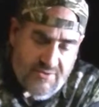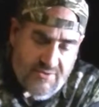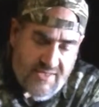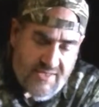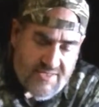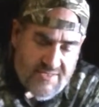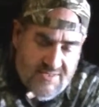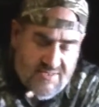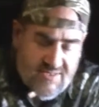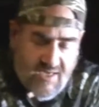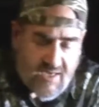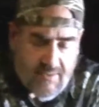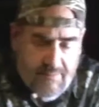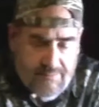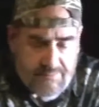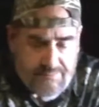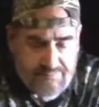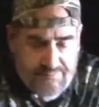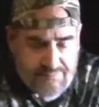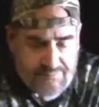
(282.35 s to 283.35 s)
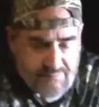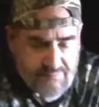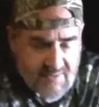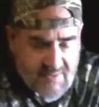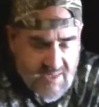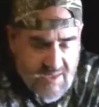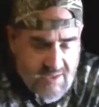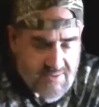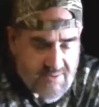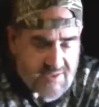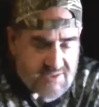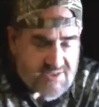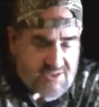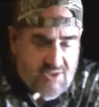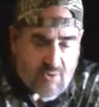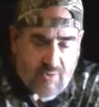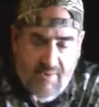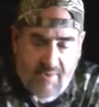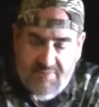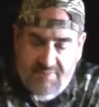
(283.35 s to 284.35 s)
This
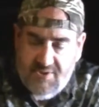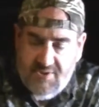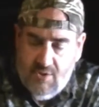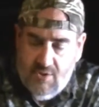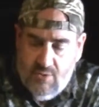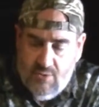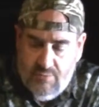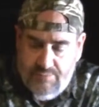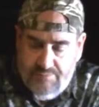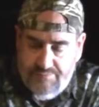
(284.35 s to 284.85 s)
Scripto